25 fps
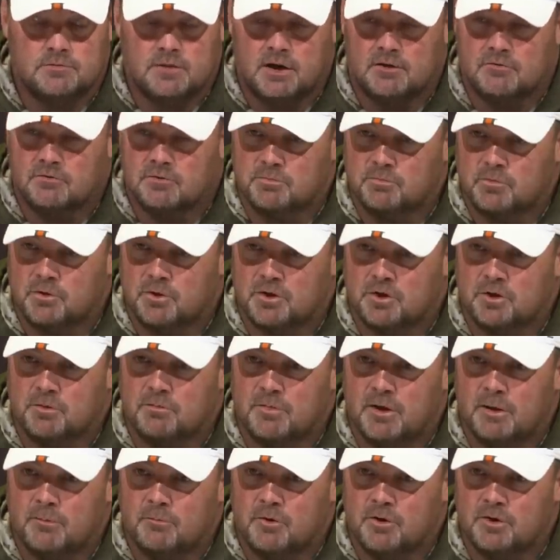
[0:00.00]
have a pretty good
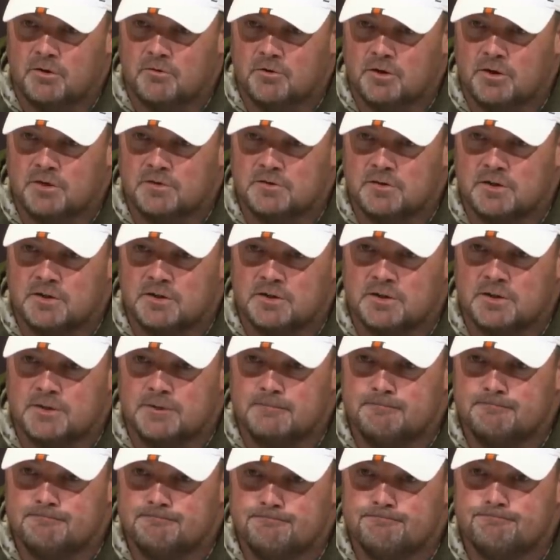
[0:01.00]
memory of things like that.
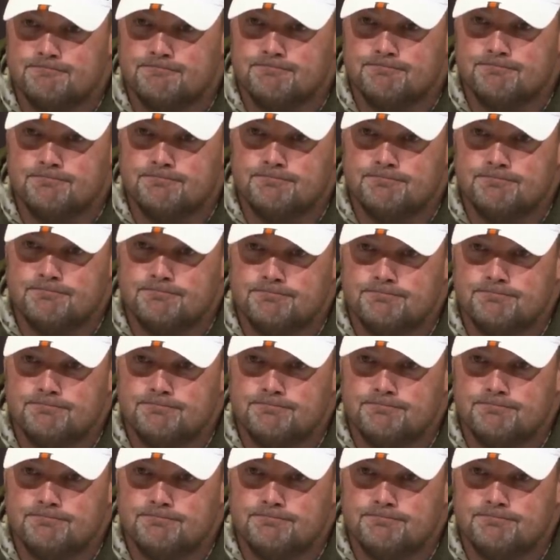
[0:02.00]
Kind of a huge